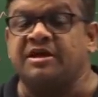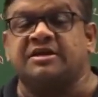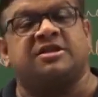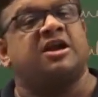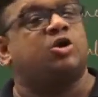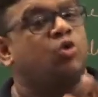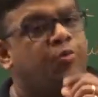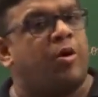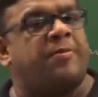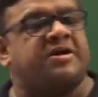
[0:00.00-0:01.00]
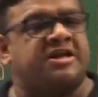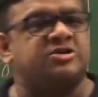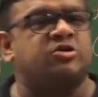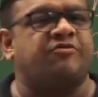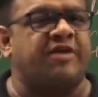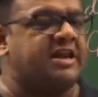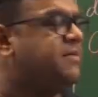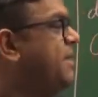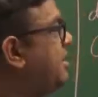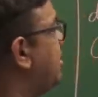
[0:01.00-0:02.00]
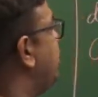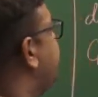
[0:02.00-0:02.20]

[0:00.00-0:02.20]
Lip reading: There are two properties of any matter